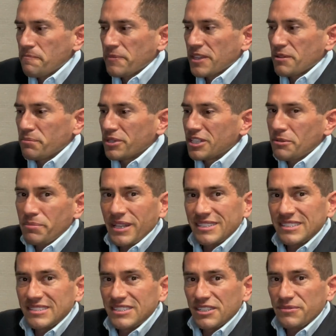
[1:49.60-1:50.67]
Butt implants
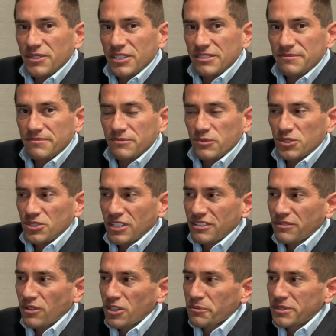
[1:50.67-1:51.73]
is different. Once you have
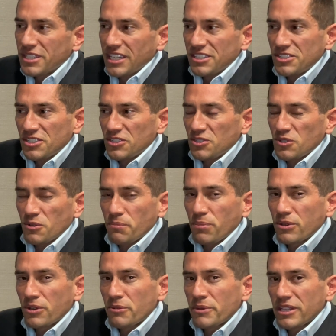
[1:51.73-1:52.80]
augmentation, you're
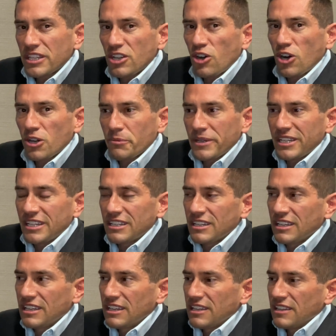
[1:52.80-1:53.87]
permanently augmented.
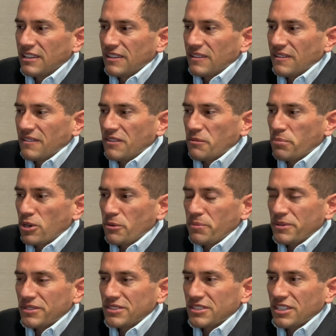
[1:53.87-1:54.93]
The
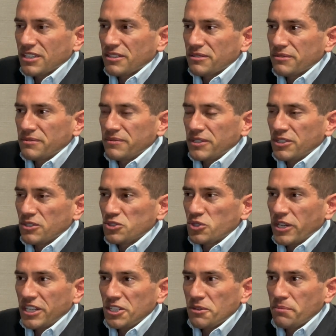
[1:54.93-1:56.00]
purpose of
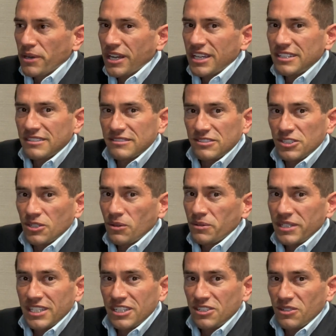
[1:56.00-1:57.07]
training your butt, you don't
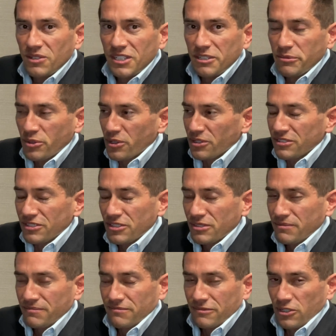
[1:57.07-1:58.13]
need to do it anymore. You're
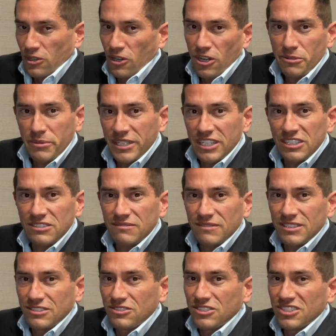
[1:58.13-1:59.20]
augmented.
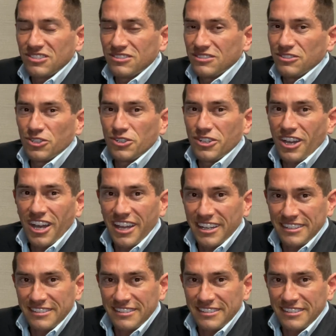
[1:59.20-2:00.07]
It's just you're done.